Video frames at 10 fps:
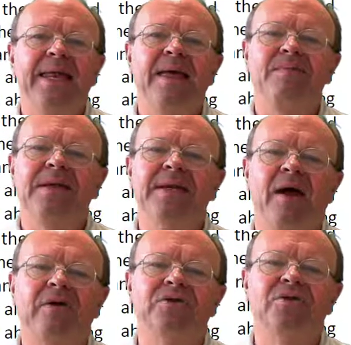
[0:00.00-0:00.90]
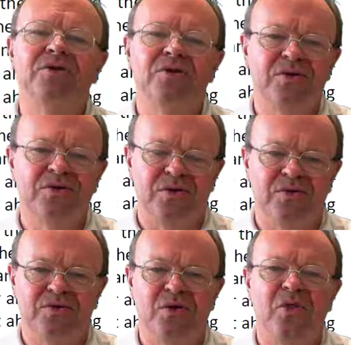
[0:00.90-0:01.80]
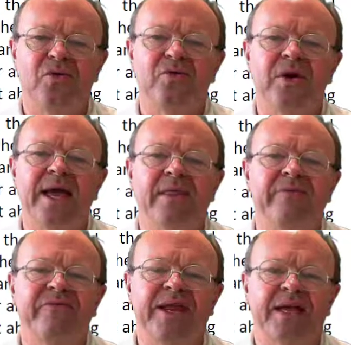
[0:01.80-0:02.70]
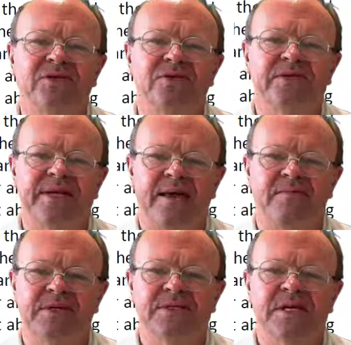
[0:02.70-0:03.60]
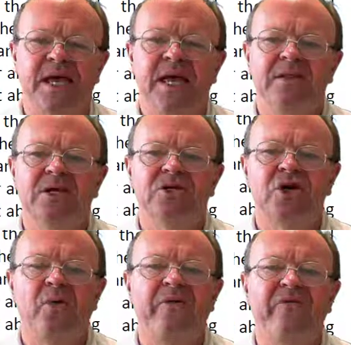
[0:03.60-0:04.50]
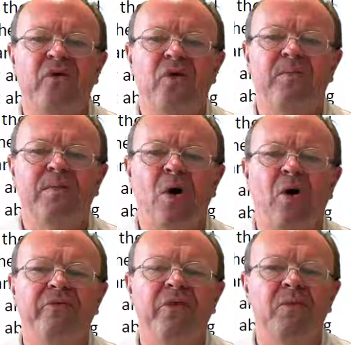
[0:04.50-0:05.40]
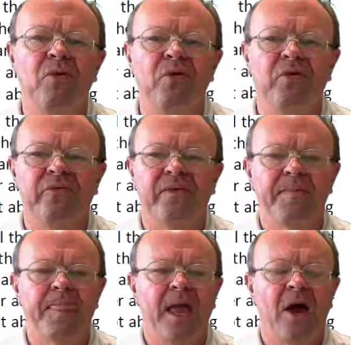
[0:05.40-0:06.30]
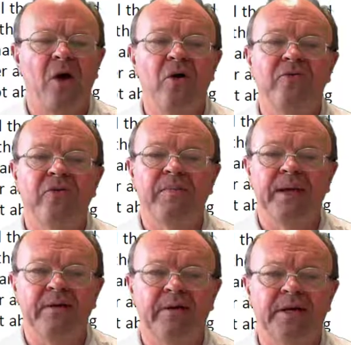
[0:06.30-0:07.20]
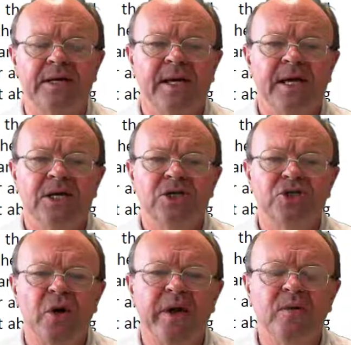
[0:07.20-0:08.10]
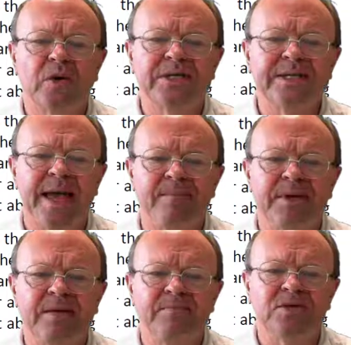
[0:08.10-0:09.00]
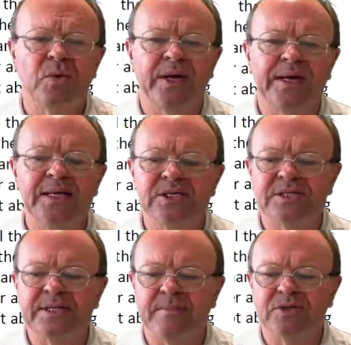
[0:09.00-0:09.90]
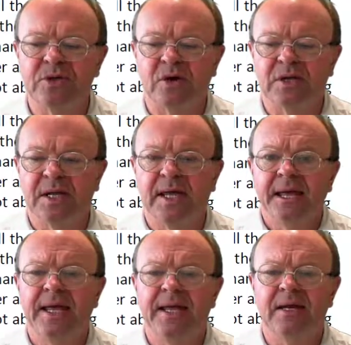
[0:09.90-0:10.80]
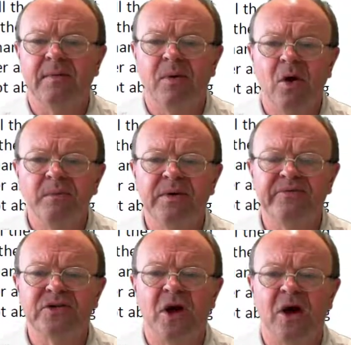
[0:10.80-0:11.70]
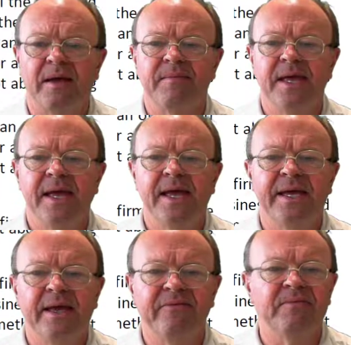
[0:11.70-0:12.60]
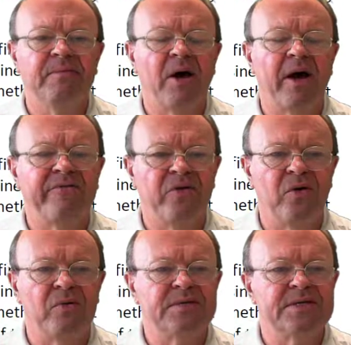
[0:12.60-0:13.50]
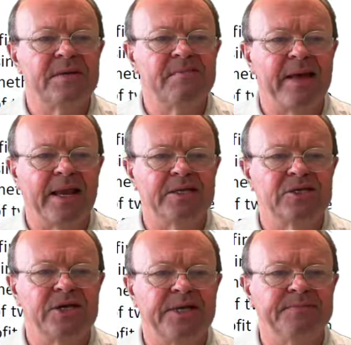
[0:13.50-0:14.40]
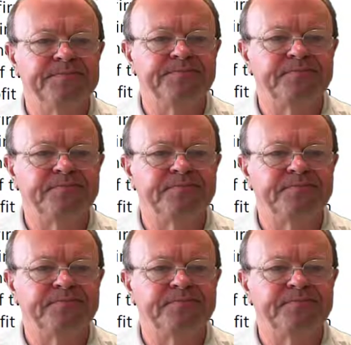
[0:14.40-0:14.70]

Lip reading: Let me now introduce you to 3 other financial statements that show a firm on the move over a period, showing what is happening between each snapshot in a moment of time given by a firm's balance sheet.